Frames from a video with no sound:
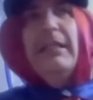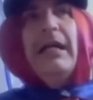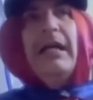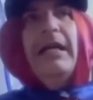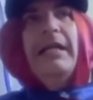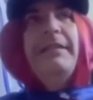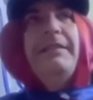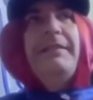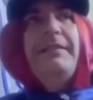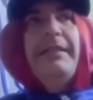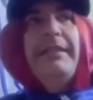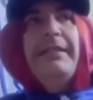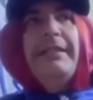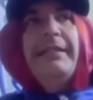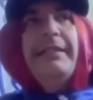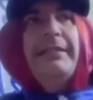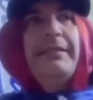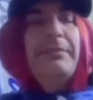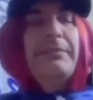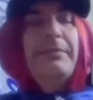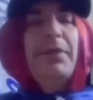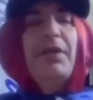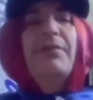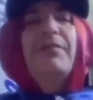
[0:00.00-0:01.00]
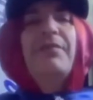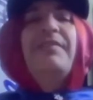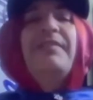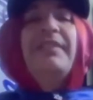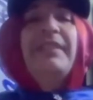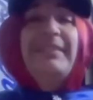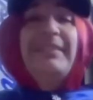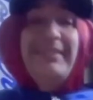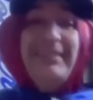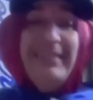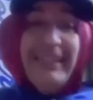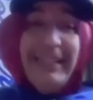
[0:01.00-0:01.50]
I did about
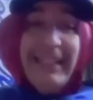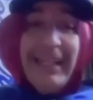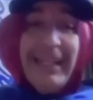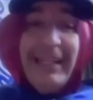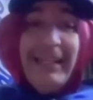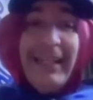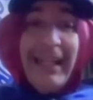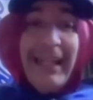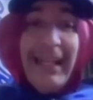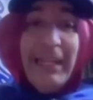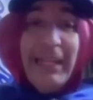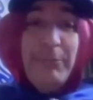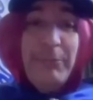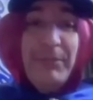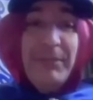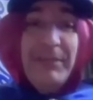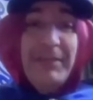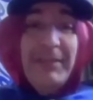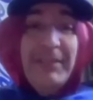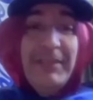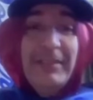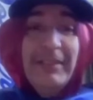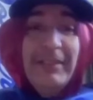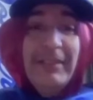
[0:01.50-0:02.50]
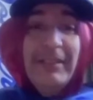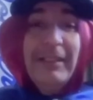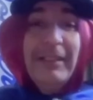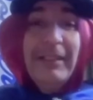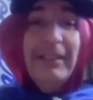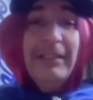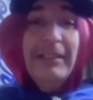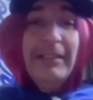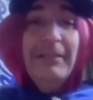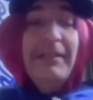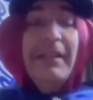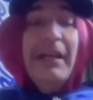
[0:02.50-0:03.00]
sixty-eight games
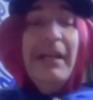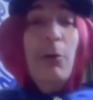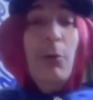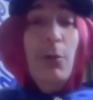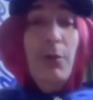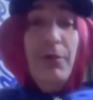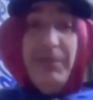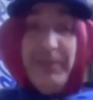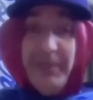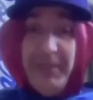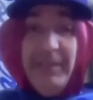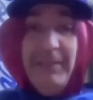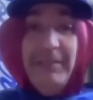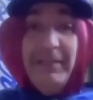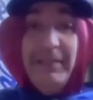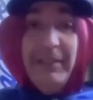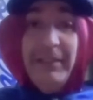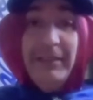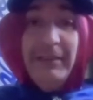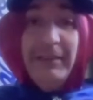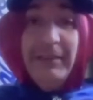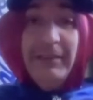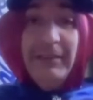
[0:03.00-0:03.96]
uh, that whole season.